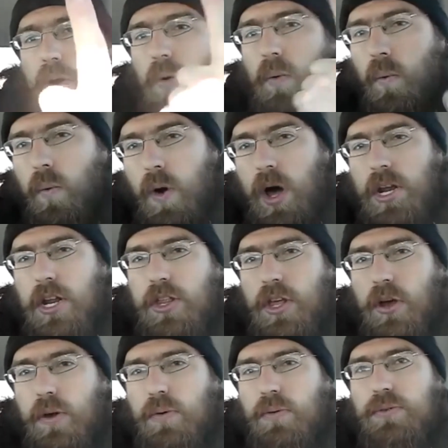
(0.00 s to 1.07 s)
One of
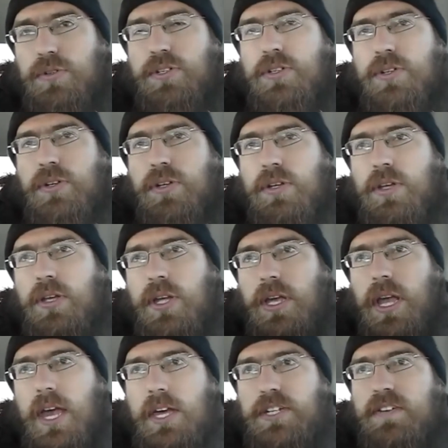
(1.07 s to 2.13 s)
those
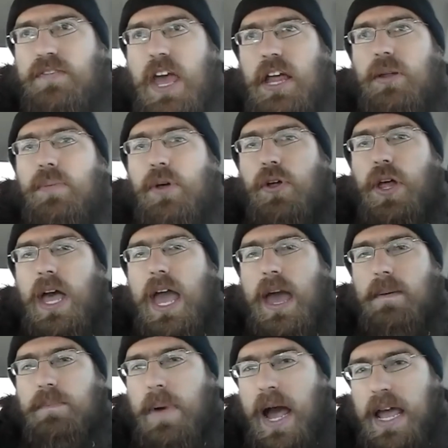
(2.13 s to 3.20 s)
is available
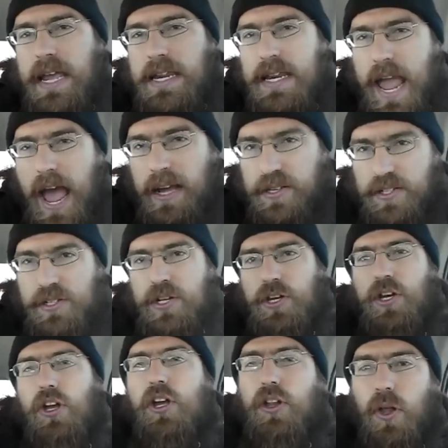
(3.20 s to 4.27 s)
at my next
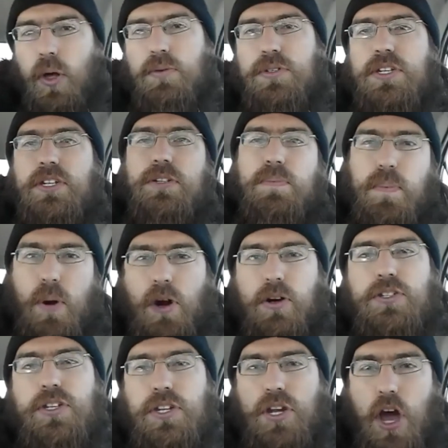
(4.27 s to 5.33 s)
closest
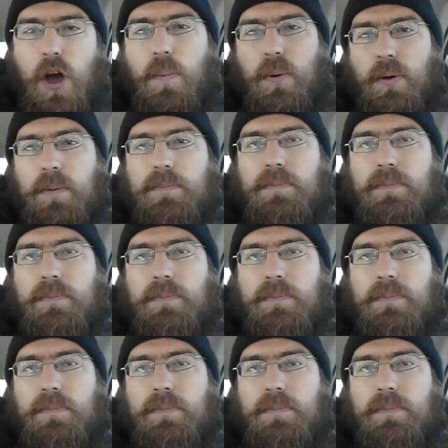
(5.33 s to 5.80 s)
Barnes and Noble.